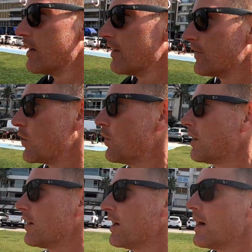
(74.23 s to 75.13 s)
So
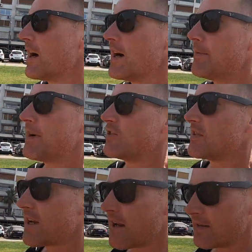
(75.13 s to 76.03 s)
I
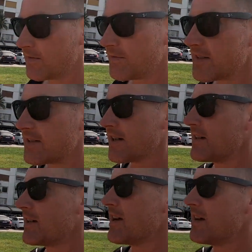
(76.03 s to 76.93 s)
just got done
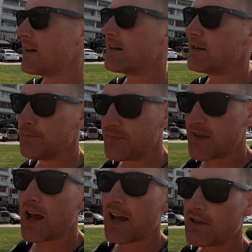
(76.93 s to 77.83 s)
visiting
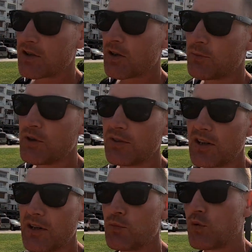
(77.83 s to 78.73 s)
the Ataturk
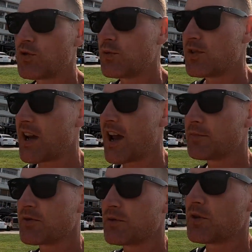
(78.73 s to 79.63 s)
Museum, which was
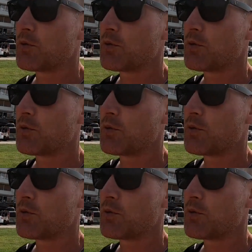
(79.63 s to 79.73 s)
absolutely